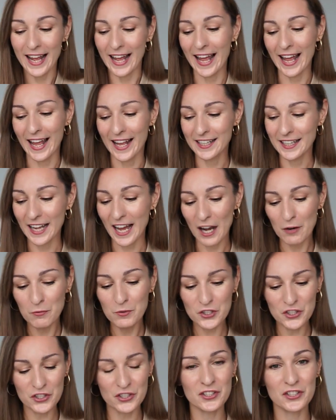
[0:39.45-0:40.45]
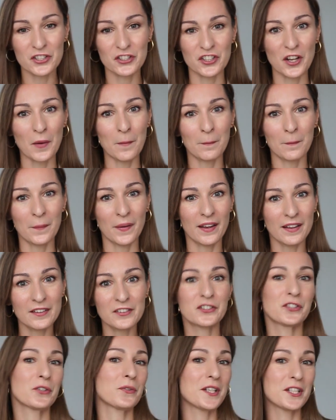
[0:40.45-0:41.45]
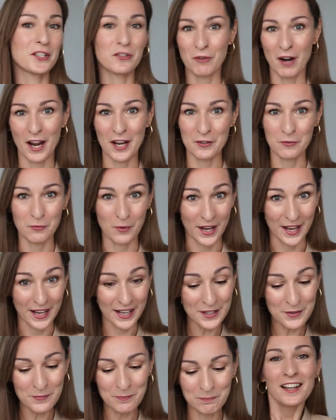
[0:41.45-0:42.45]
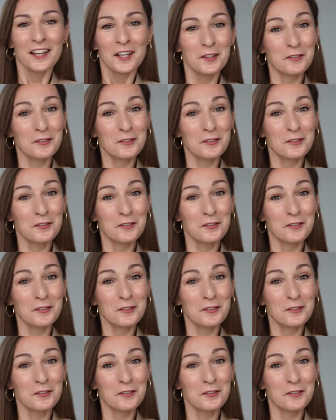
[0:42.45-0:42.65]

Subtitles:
and I would just jump into it right away.